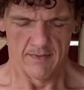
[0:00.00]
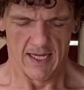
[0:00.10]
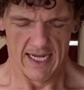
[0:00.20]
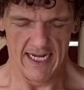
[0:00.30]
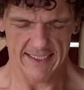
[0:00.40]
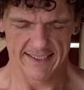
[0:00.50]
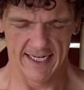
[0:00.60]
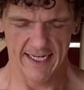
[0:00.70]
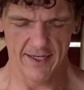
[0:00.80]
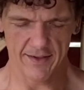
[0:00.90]

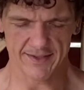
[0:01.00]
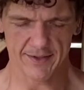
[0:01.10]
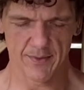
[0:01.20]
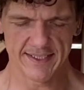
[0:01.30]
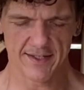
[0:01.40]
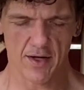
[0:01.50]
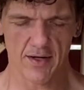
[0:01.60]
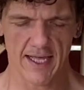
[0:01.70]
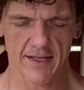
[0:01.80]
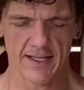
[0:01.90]
Exhale, squeeze it all
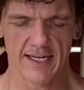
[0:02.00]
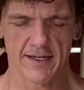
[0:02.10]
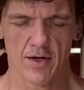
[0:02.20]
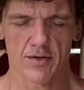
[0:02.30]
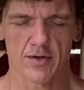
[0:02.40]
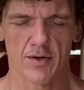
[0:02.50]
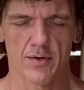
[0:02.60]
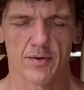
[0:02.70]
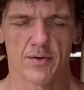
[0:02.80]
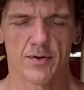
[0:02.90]
out, let it all
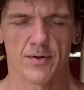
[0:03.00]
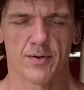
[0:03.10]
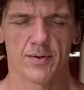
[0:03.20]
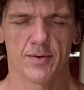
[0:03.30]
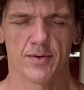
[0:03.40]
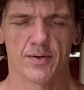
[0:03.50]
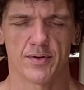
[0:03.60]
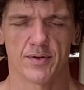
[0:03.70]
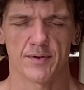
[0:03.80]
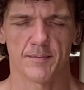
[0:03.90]
go.
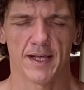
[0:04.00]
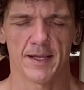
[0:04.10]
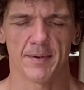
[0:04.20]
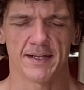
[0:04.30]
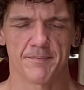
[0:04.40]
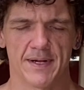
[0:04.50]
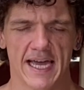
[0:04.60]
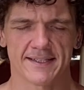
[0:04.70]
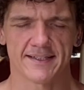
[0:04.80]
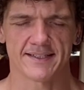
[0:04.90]
Belly button back to the